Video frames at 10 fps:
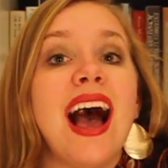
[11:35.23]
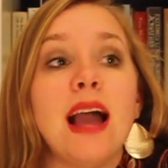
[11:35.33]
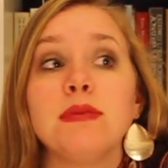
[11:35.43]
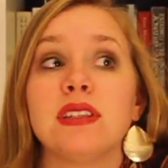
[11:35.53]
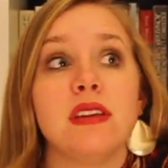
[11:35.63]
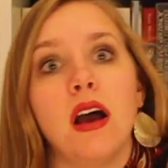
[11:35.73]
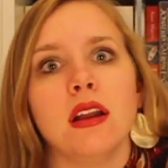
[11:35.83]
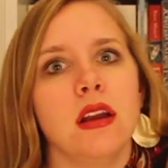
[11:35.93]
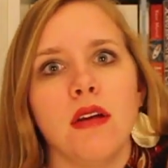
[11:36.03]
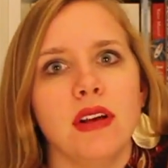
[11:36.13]
I'm just not
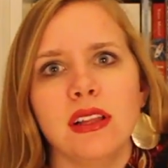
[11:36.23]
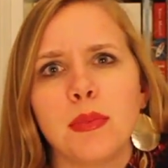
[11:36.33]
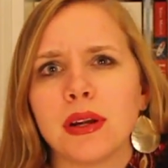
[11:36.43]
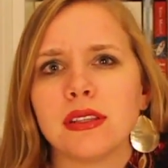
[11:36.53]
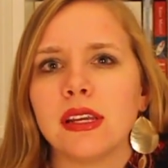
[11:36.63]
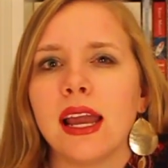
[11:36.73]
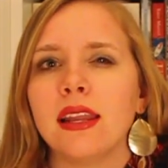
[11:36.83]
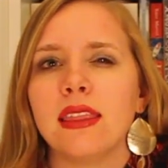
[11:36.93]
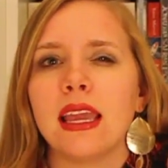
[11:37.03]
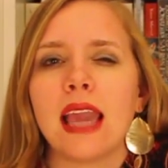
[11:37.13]
a novella person, I
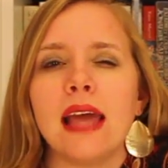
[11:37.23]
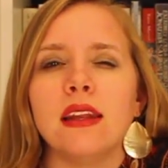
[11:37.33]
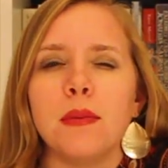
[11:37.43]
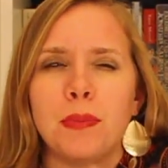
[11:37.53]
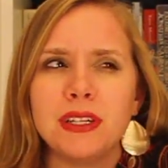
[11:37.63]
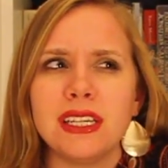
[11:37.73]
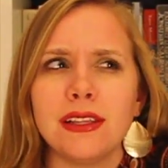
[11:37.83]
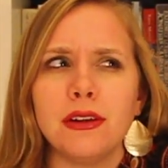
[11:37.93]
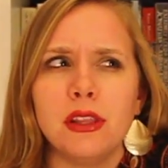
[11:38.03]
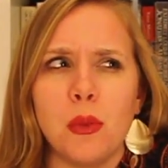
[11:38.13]
think, and
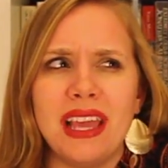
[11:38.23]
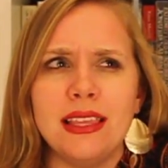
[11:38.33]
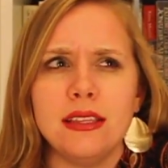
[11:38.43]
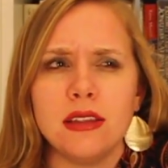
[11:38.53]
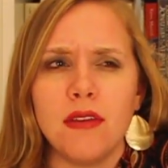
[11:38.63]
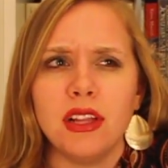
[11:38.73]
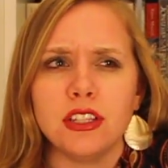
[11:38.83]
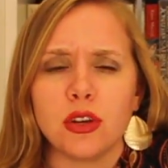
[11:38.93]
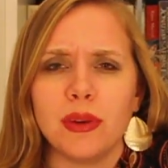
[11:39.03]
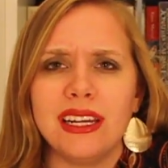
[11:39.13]
particularly the way these
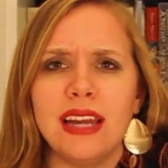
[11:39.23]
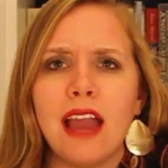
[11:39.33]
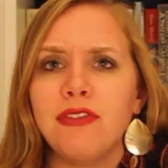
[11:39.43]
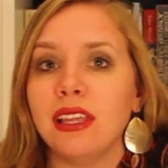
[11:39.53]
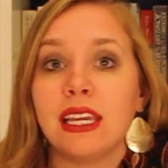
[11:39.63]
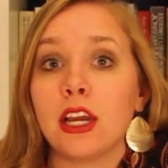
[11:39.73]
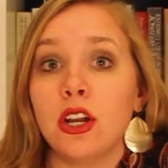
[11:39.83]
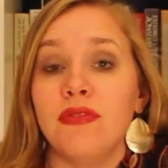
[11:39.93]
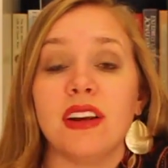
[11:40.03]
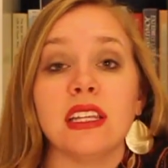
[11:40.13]
novellas are written, I feel like it could
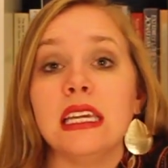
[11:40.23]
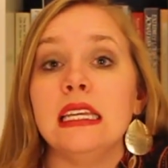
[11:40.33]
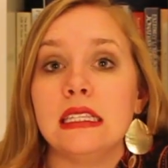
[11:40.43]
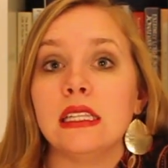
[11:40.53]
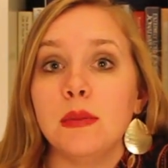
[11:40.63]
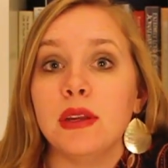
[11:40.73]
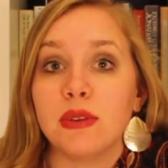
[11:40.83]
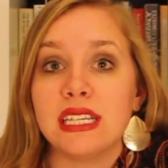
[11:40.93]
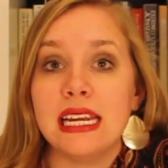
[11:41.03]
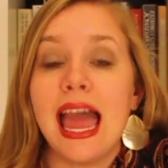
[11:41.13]
have very easily been
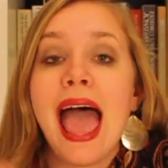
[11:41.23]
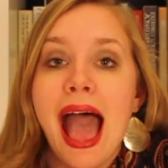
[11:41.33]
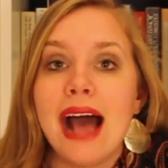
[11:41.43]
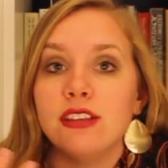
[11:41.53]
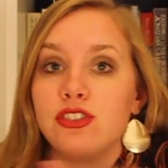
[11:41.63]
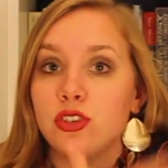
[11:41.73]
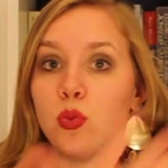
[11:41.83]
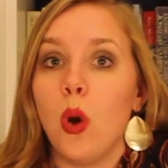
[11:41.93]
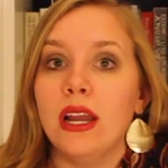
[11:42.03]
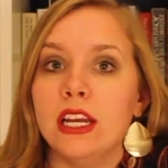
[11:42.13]
written as just
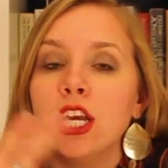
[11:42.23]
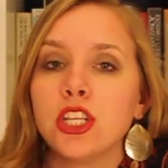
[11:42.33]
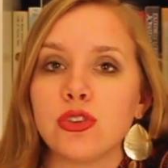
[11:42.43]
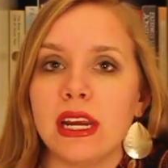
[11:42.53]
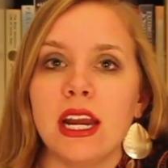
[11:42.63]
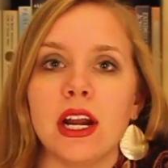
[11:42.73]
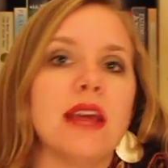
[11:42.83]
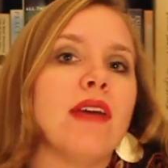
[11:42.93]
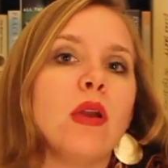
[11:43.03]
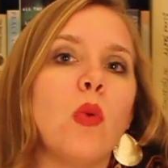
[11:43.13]
one straight
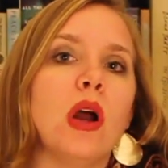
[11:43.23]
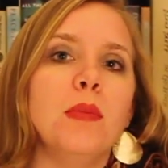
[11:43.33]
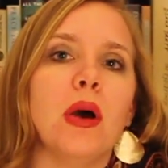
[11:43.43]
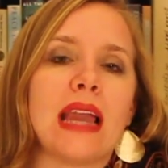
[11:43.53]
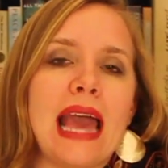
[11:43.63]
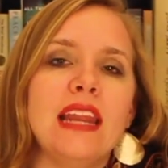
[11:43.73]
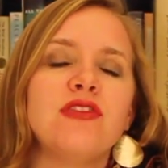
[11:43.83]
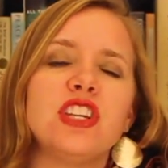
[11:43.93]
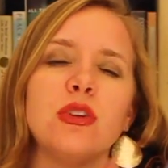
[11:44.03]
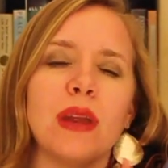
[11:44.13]
narrative and one book, and if
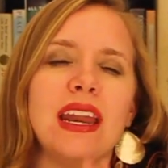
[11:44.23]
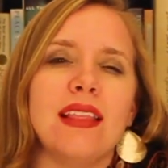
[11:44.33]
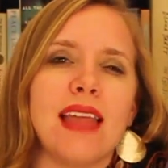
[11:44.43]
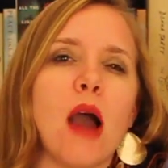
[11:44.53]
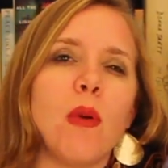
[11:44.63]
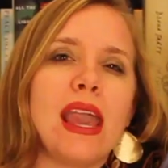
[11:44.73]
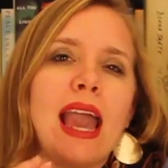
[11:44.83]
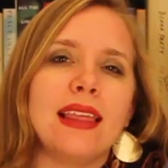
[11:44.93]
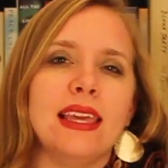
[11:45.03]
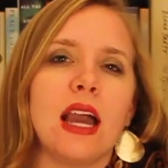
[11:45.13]
she'd written it that way,
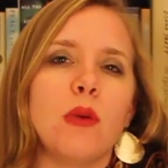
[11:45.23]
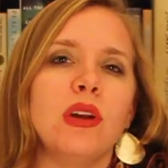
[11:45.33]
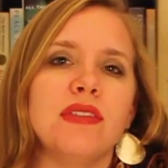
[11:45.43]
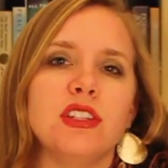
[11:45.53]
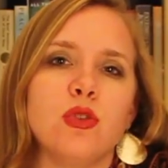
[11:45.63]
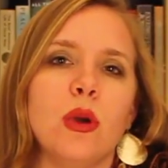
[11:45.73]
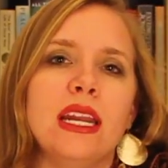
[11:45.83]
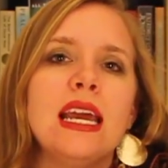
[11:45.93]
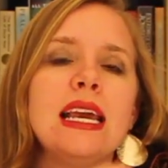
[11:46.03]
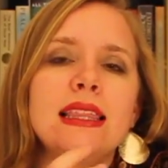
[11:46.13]
I think I would have enjoyed
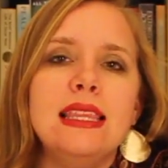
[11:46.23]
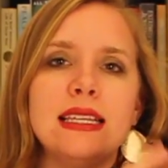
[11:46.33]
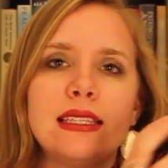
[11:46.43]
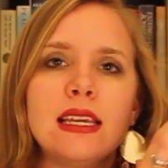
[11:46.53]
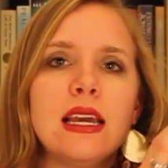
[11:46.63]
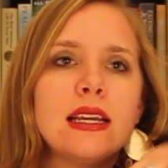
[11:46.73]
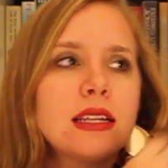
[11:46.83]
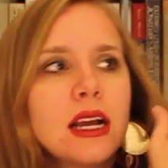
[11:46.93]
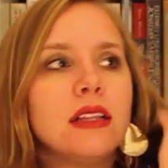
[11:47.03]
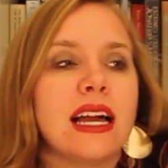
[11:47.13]
this
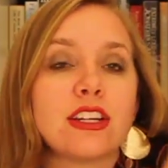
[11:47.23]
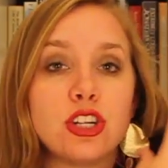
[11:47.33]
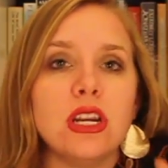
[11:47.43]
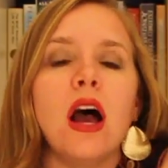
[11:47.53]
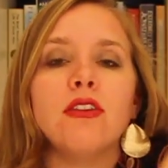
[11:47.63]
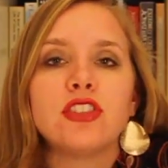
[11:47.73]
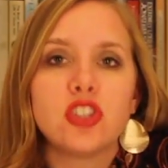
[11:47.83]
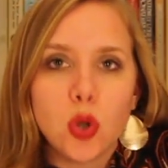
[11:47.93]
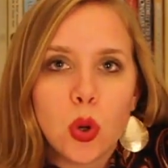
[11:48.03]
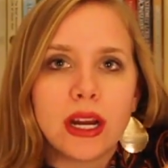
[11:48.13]
collection of
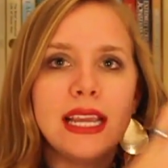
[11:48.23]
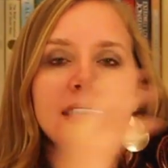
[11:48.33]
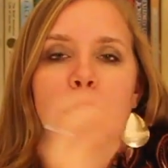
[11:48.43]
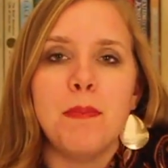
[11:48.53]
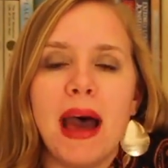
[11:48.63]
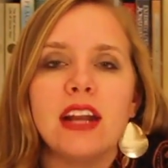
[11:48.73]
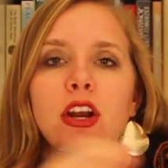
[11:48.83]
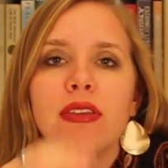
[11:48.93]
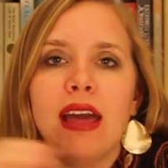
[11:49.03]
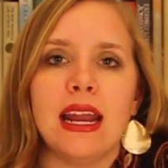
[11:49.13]
stories
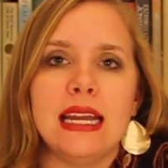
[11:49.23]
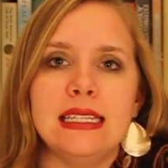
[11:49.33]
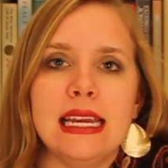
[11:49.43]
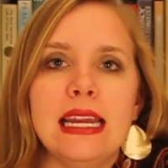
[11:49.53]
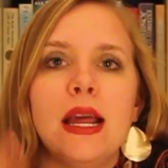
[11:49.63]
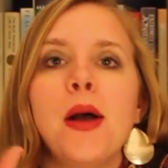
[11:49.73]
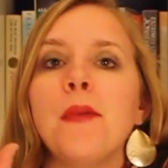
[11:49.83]
better than I did.